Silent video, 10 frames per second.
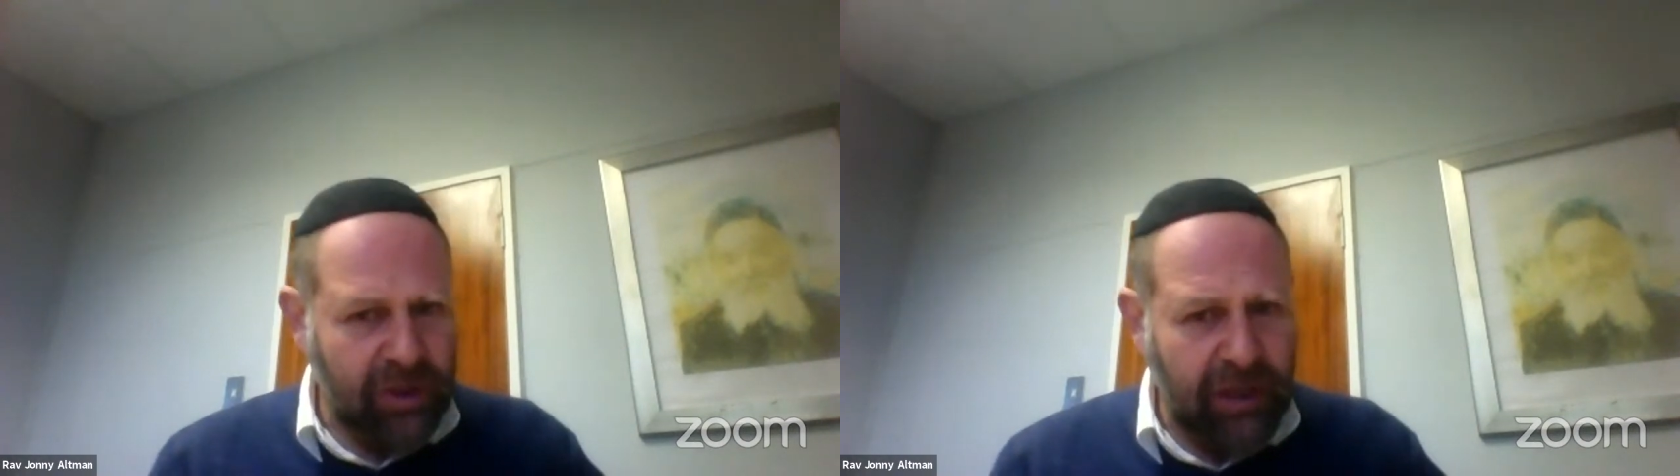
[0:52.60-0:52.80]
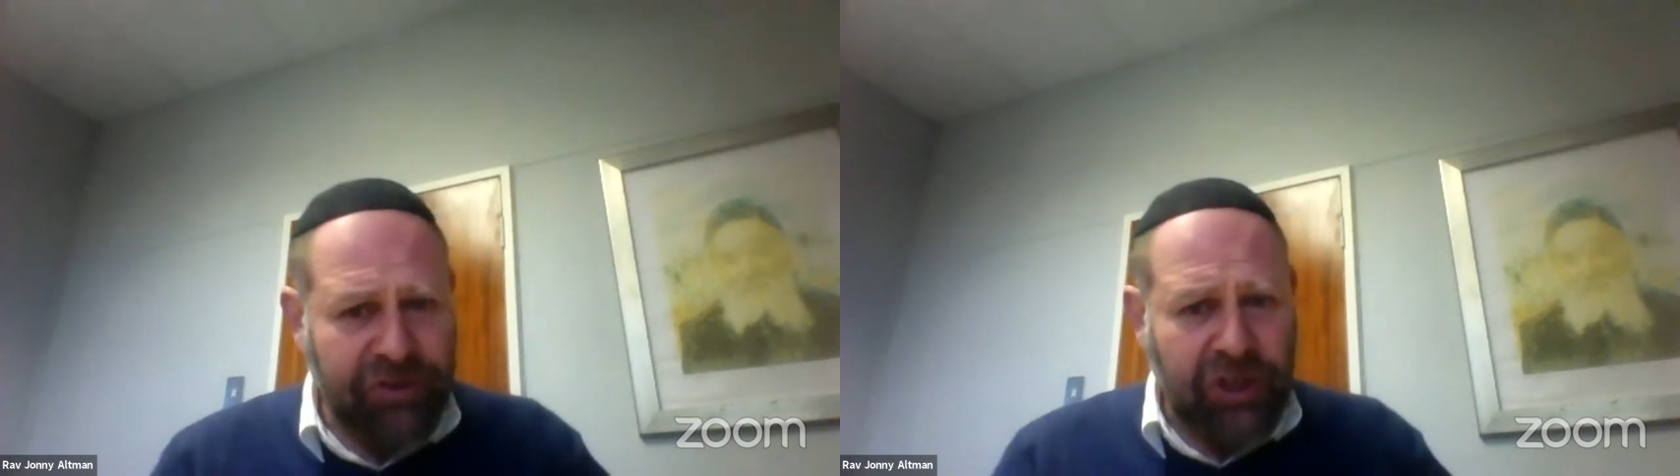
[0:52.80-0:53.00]

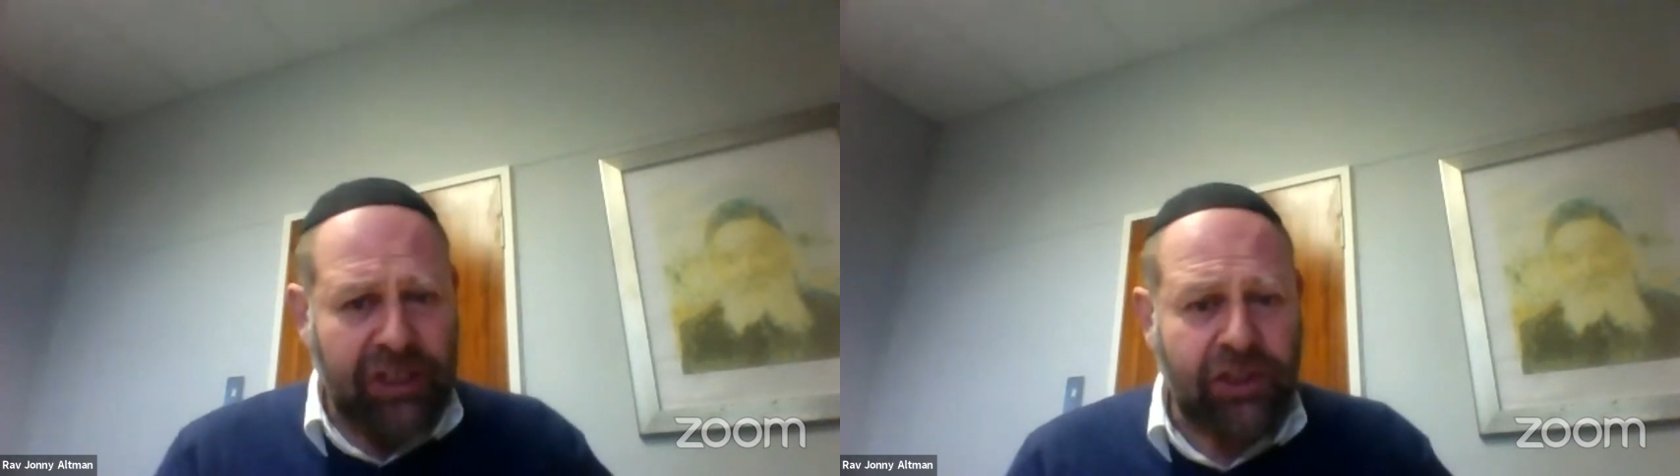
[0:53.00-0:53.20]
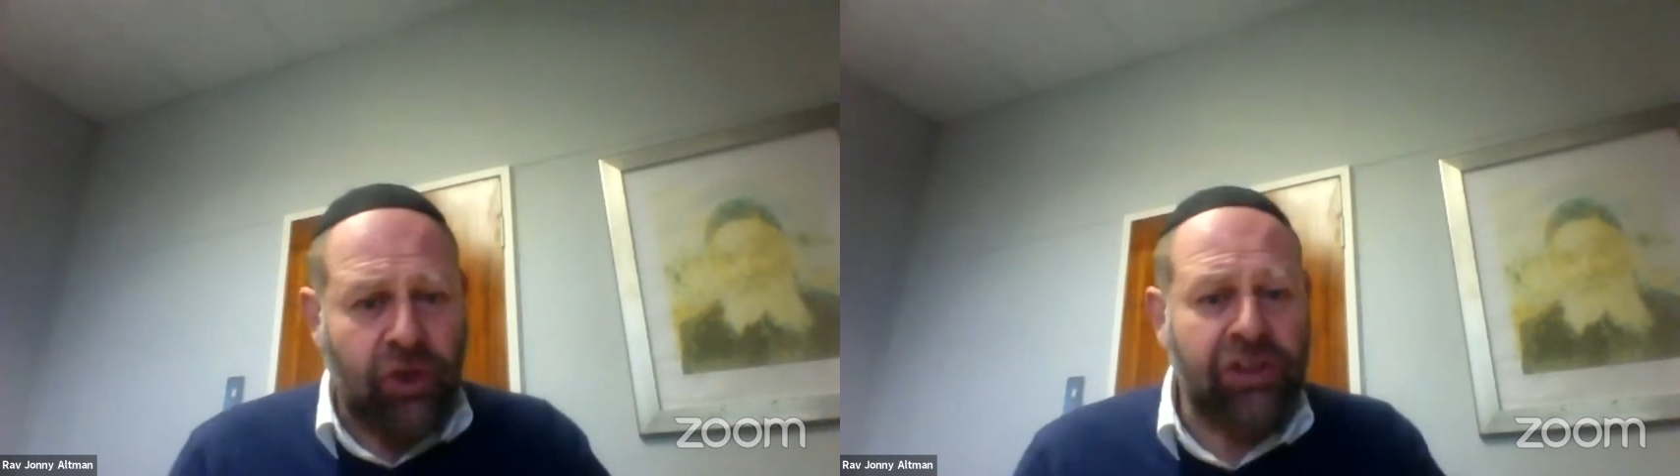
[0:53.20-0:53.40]
if you're
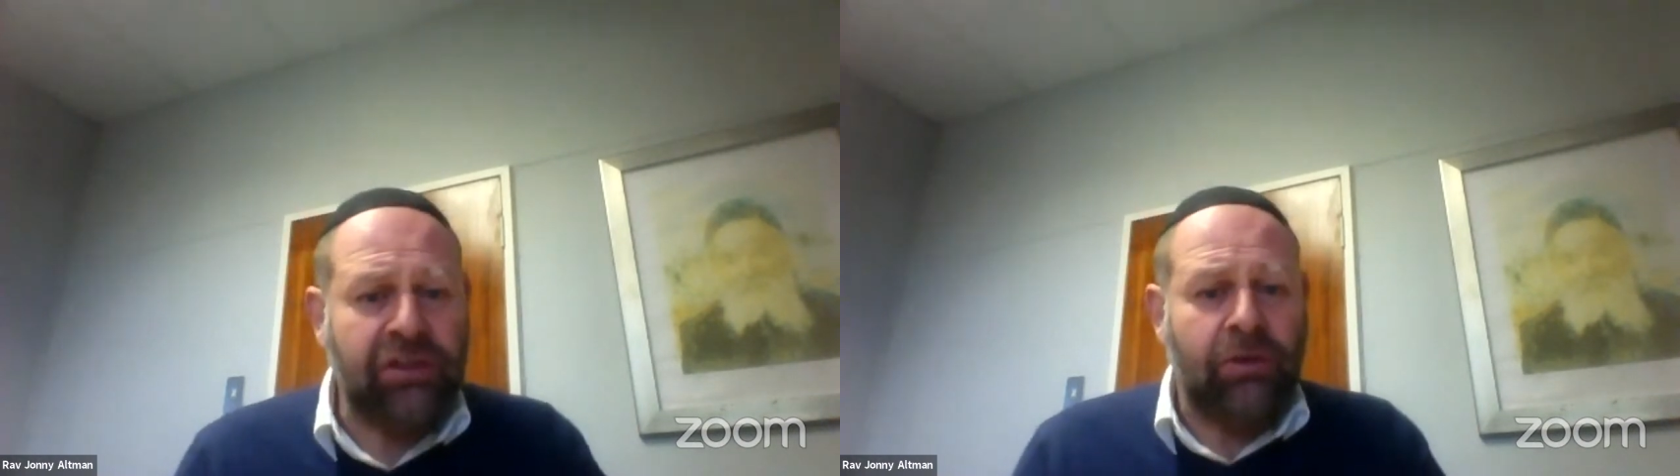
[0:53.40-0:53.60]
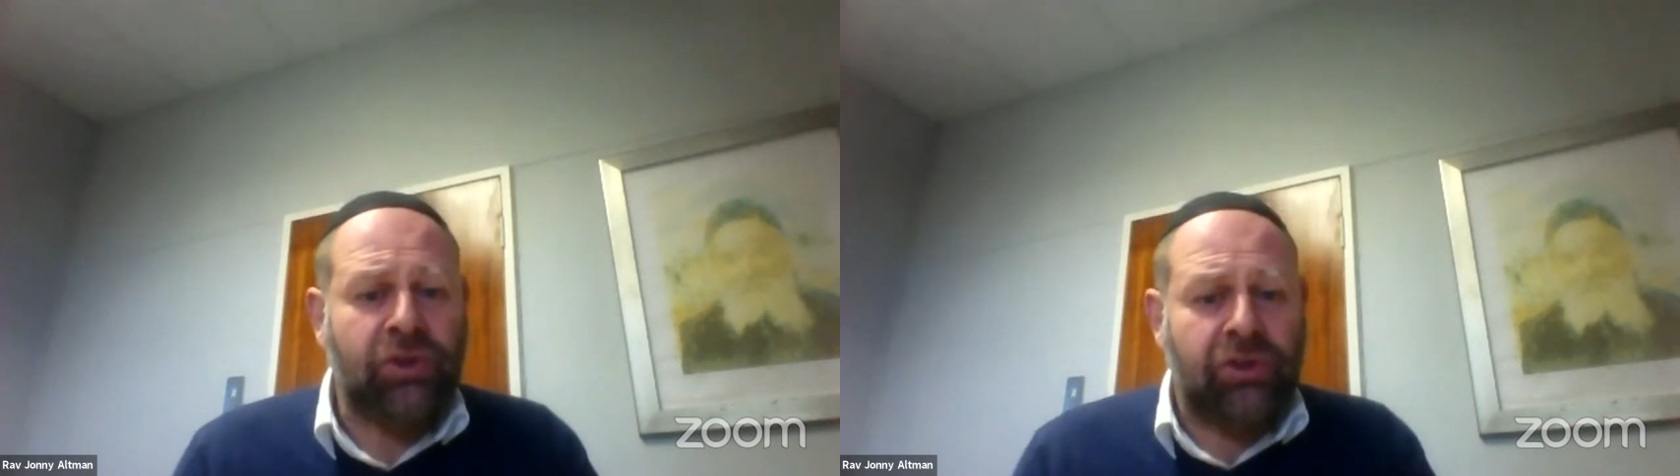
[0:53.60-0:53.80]
going to say,
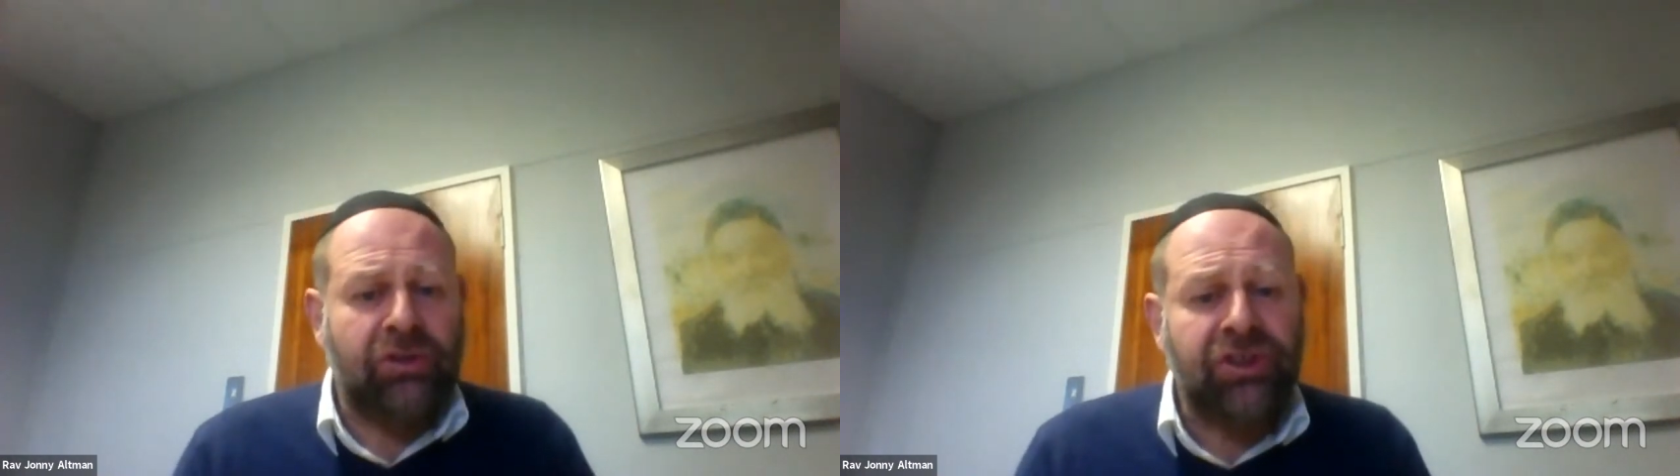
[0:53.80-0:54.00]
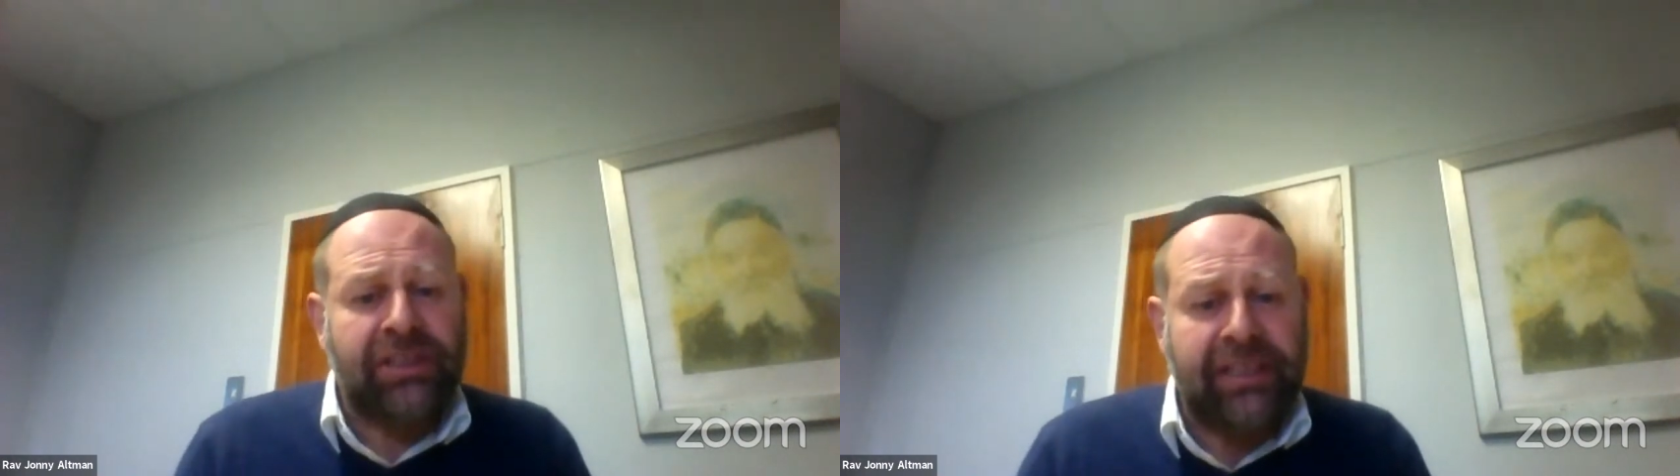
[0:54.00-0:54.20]
or
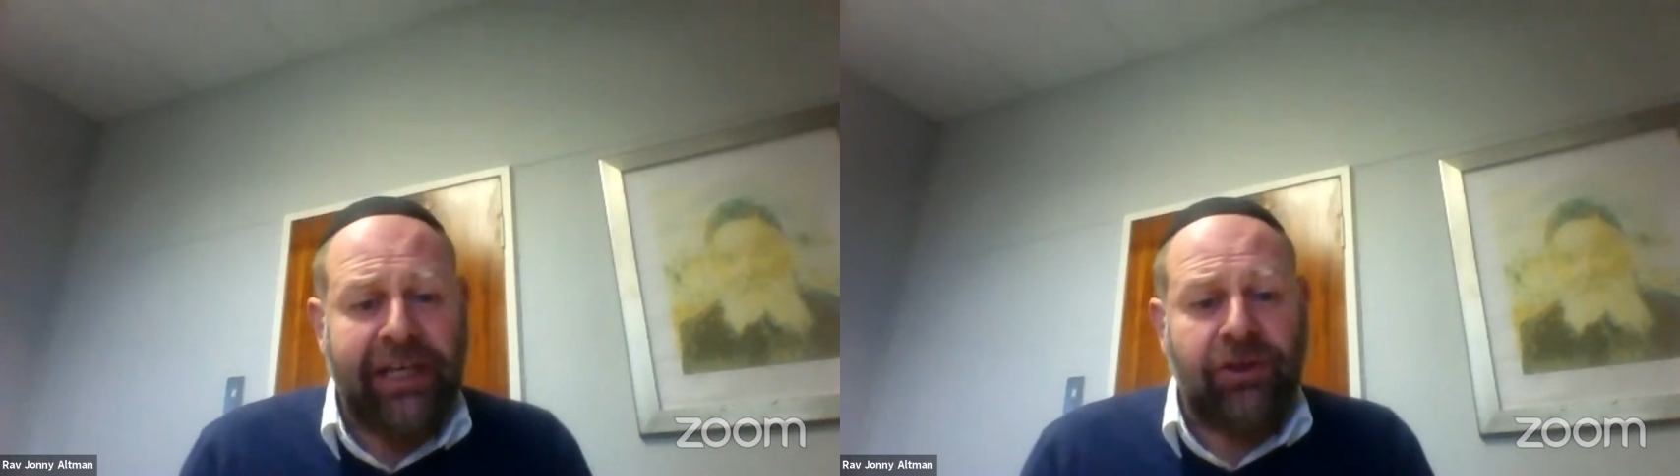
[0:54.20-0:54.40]
should just say,